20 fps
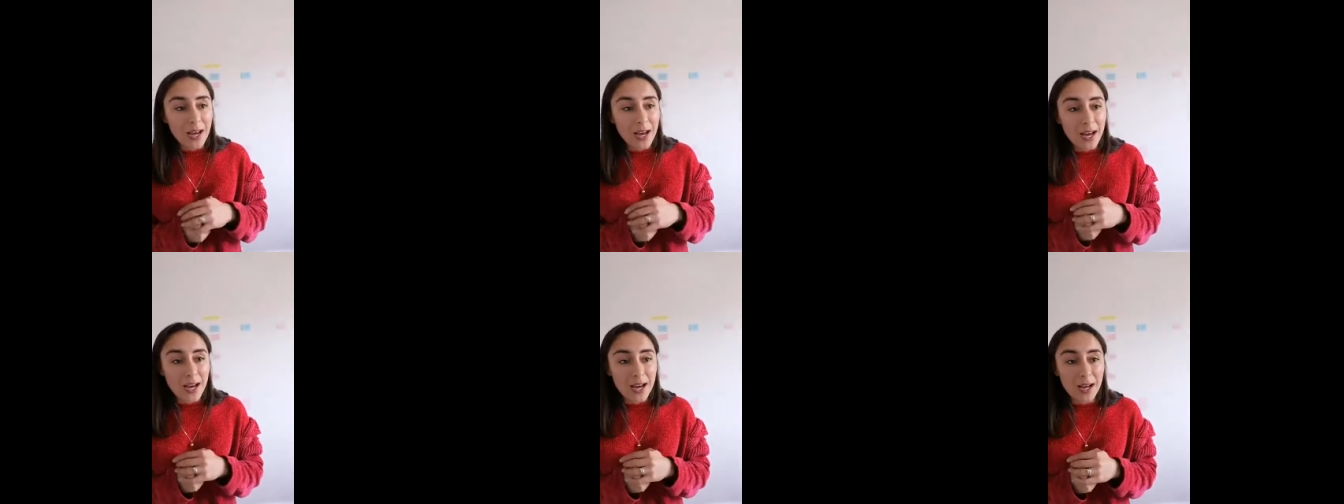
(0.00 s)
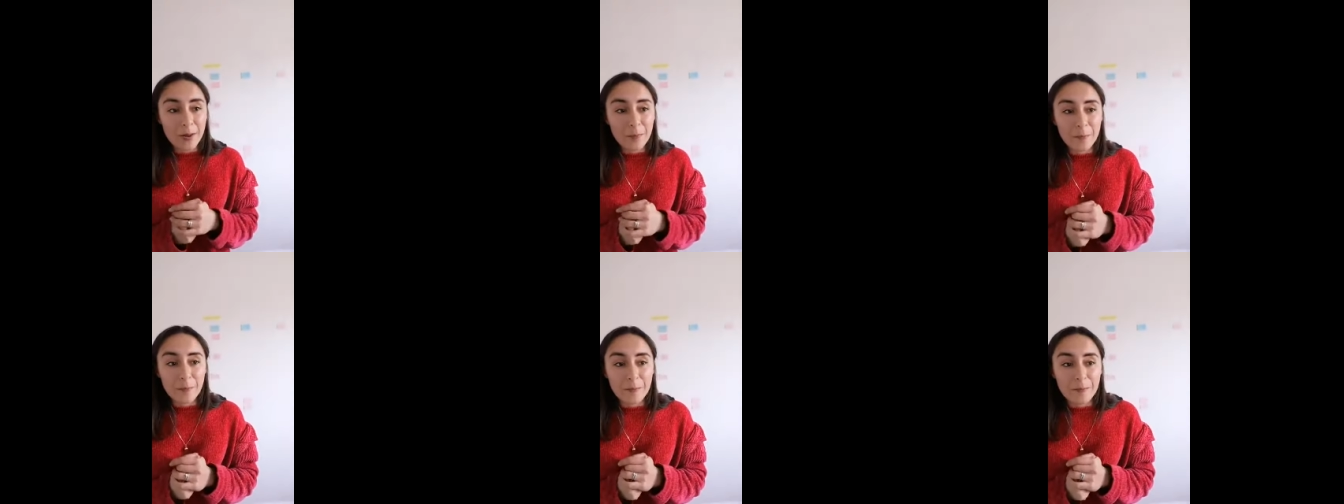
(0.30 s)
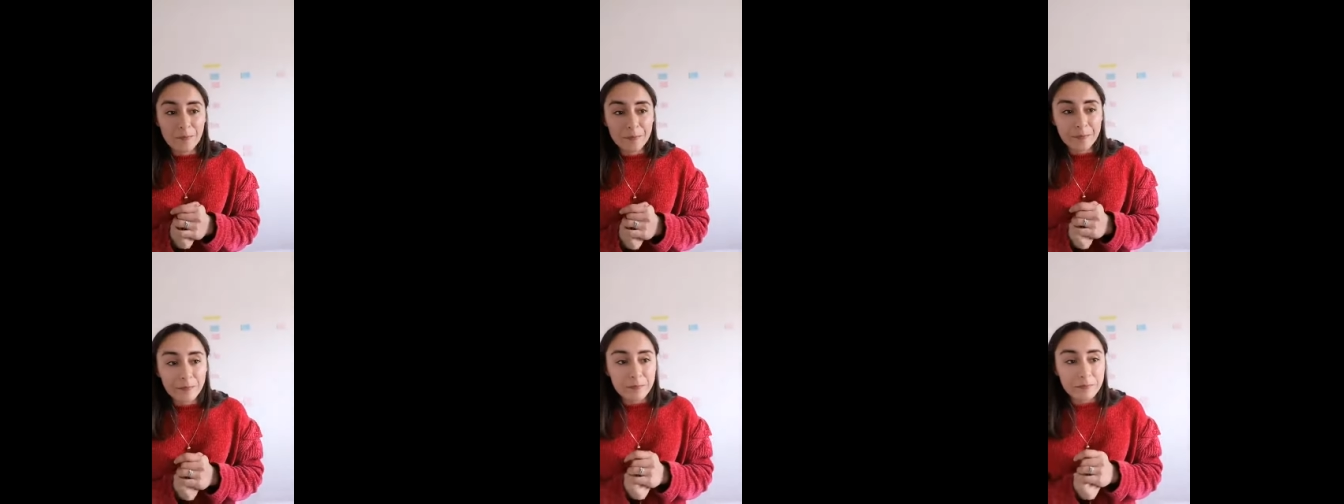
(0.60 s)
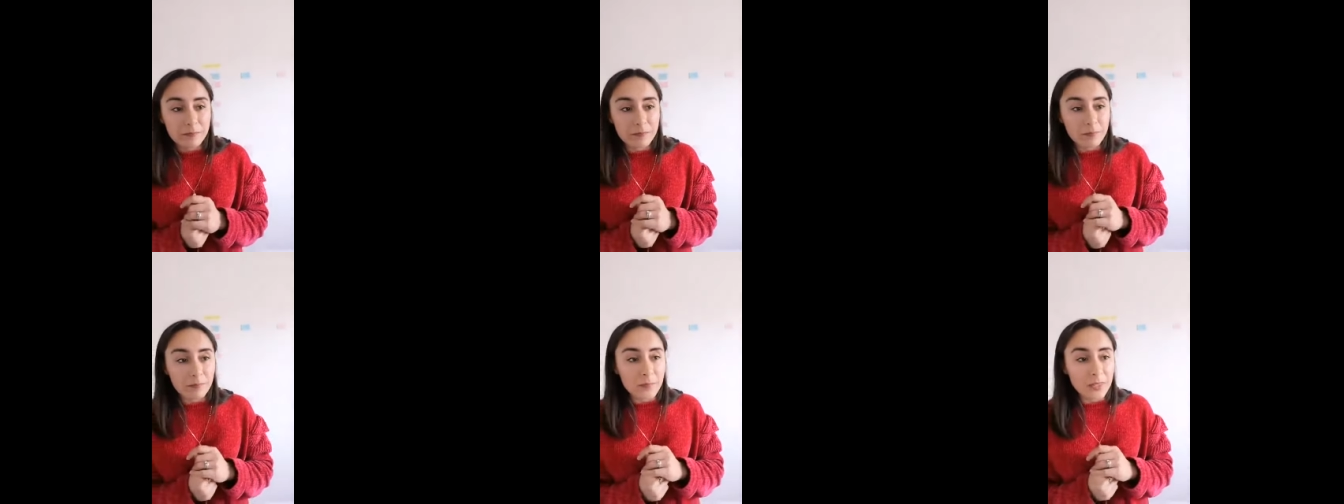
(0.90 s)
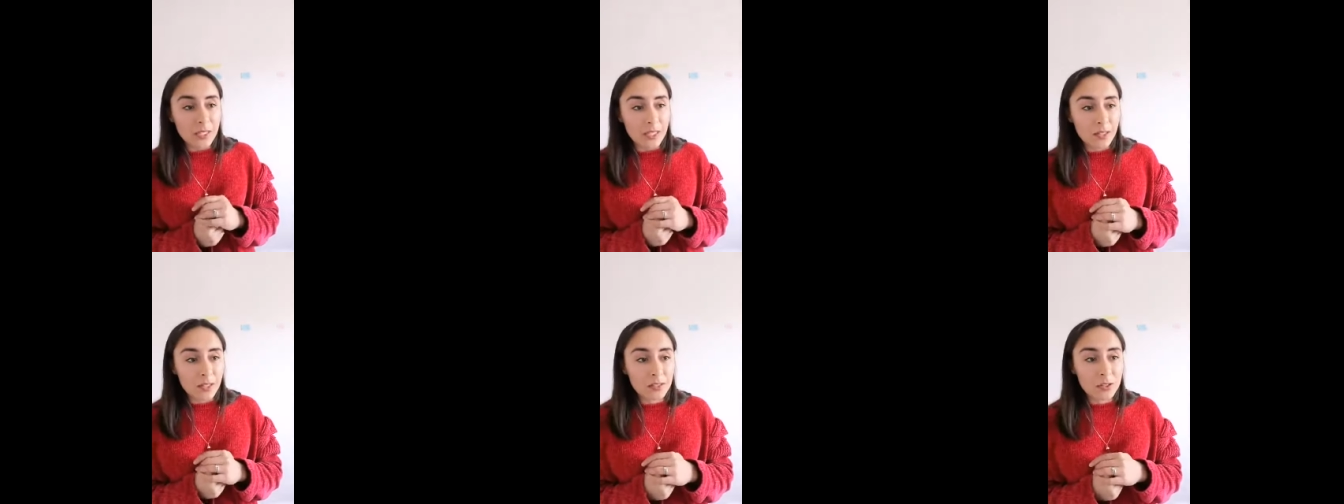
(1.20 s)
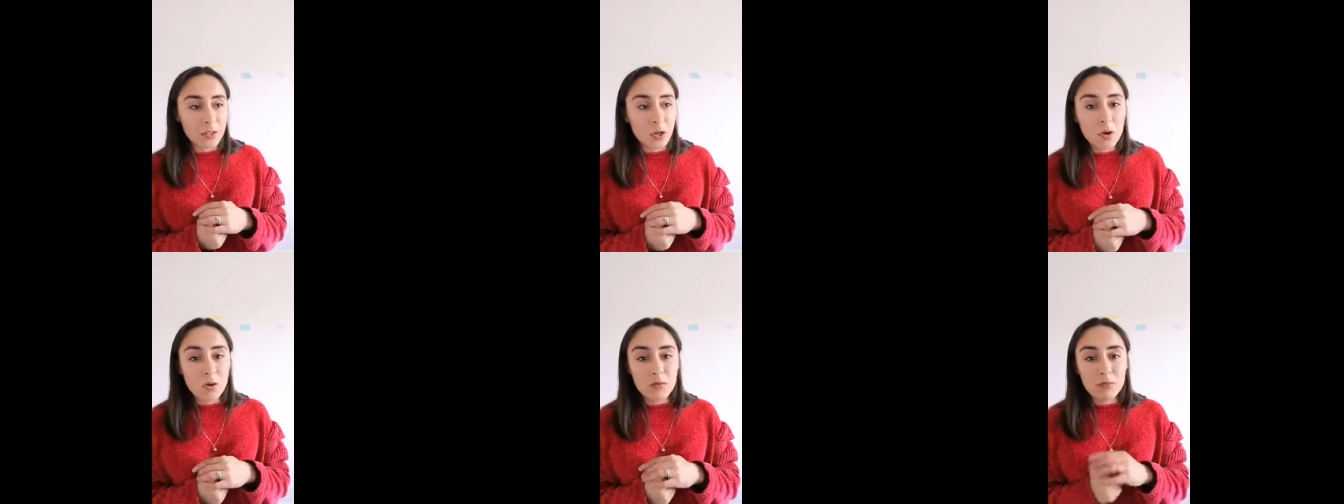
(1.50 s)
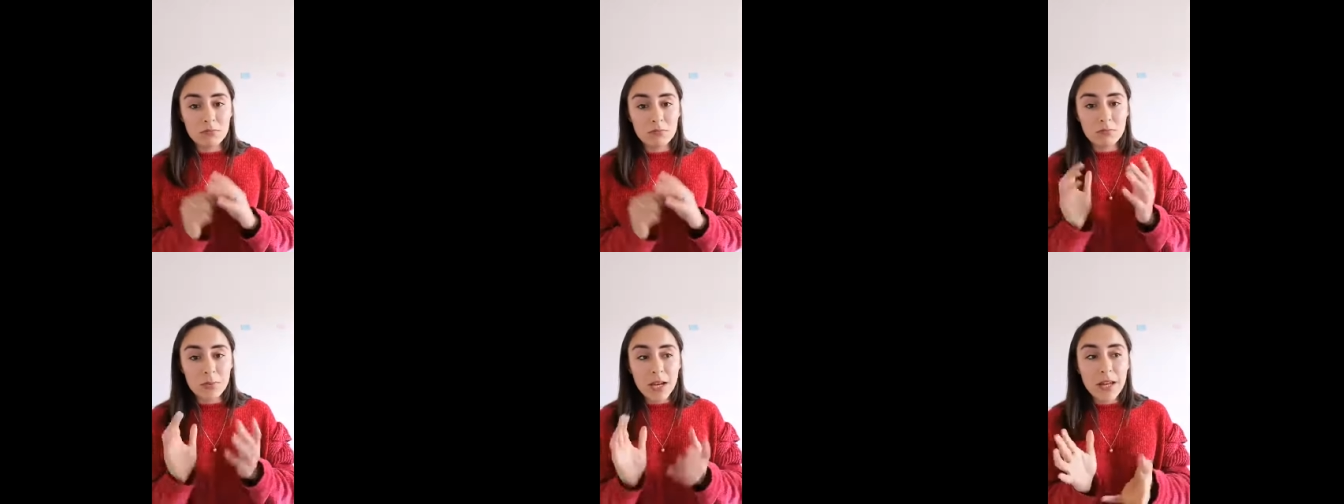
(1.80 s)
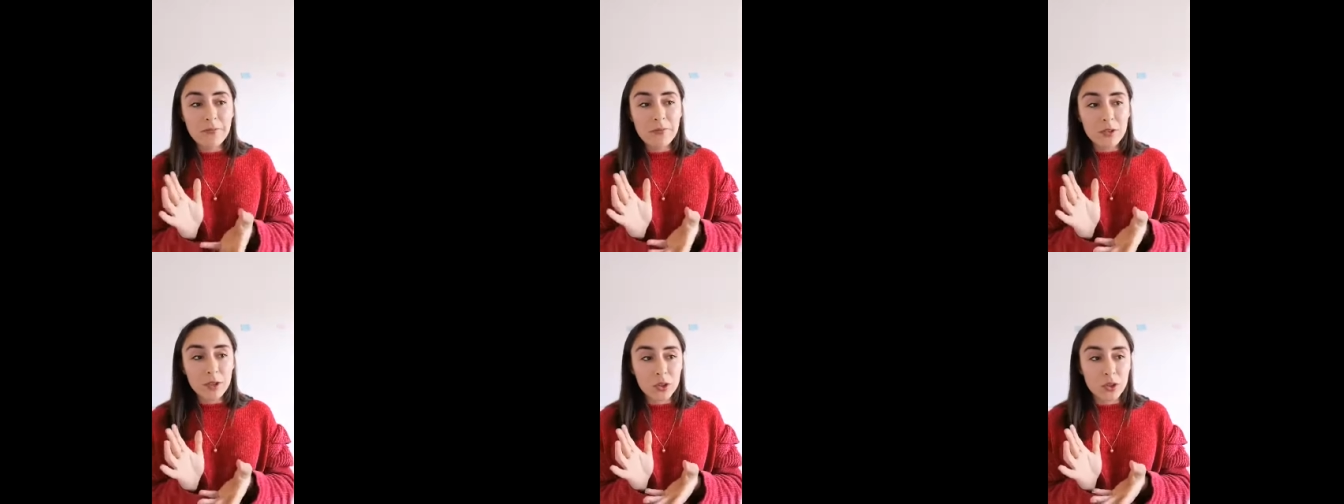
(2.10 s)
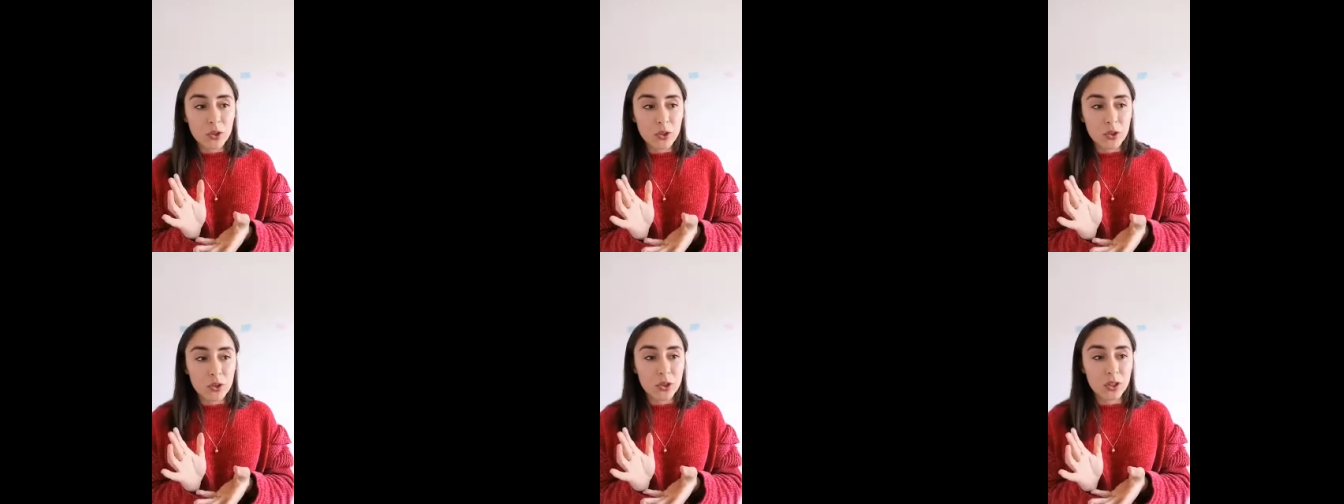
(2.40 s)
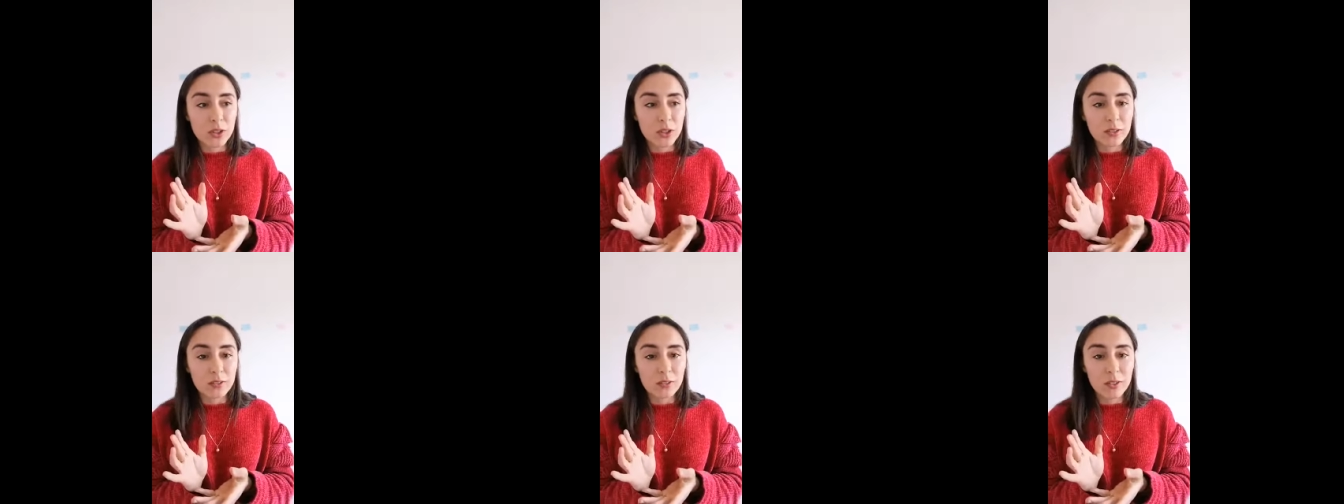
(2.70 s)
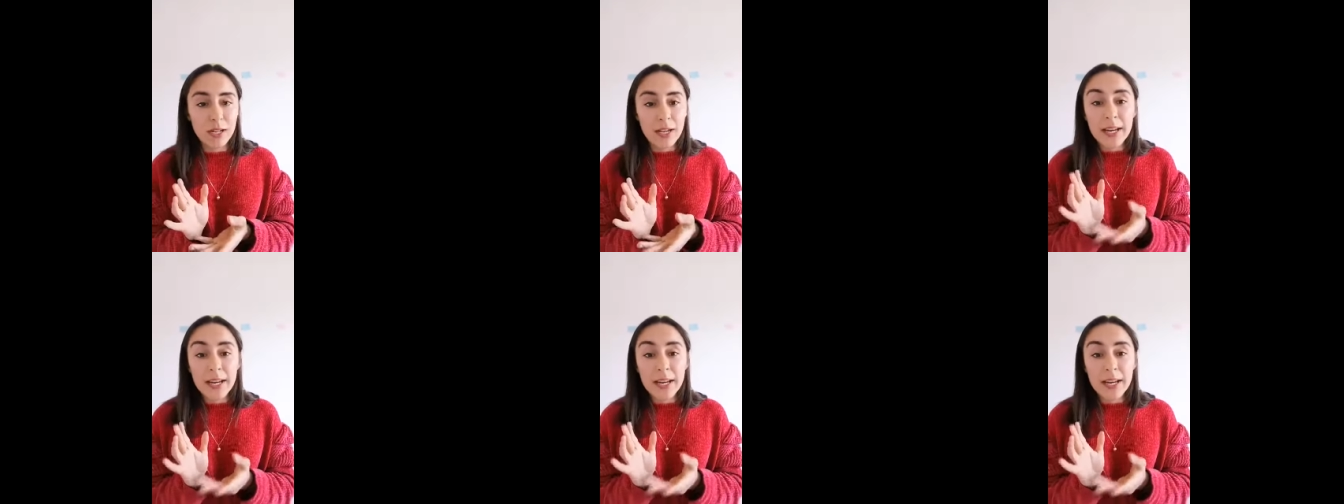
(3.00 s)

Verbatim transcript: Um, so infrastructure